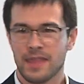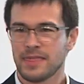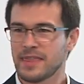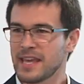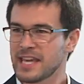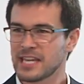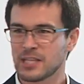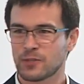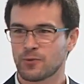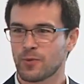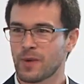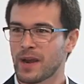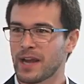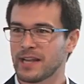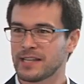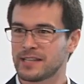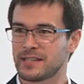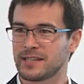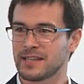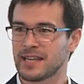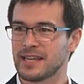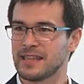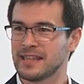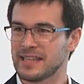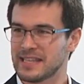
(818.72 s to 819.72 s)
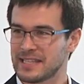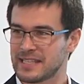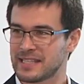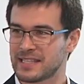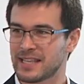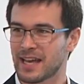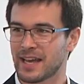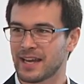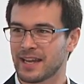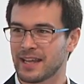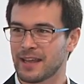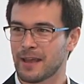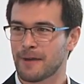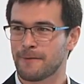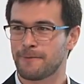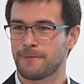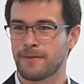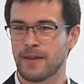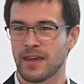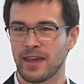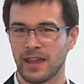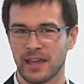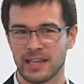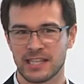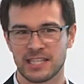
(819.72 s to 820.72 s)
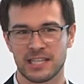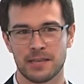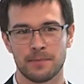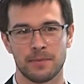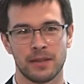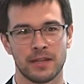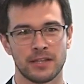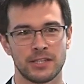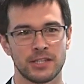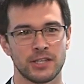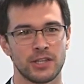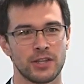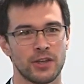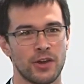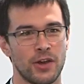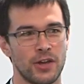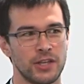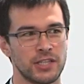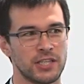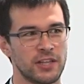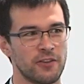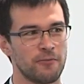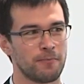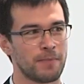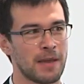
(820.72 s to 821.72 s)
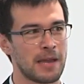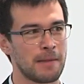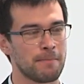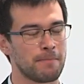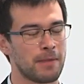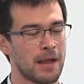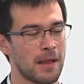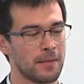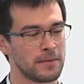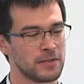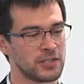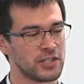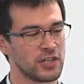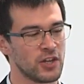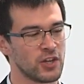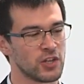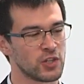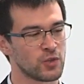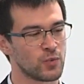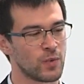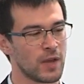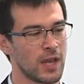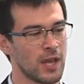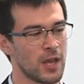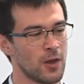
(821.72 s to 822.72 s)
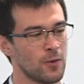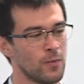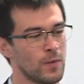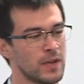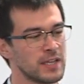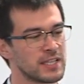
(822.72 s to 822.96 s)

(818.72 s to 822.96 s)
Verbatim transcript: And these rates in this study are fairly similar to those that have been published elsewhere.